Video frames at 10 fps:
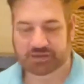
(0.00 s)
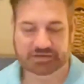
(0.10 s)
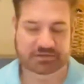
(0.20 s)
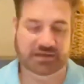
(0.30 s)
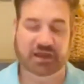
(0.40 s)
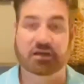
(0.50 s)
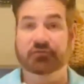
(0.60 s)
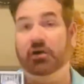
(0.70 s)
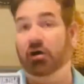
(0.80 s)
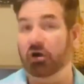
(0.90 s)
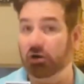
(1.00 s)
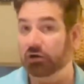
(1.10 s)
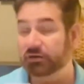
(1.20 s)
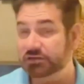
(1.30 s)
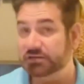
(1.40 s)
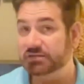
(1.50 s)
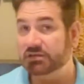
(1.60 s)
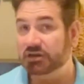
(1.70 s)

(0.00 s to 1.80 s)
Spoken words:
a deck of cards,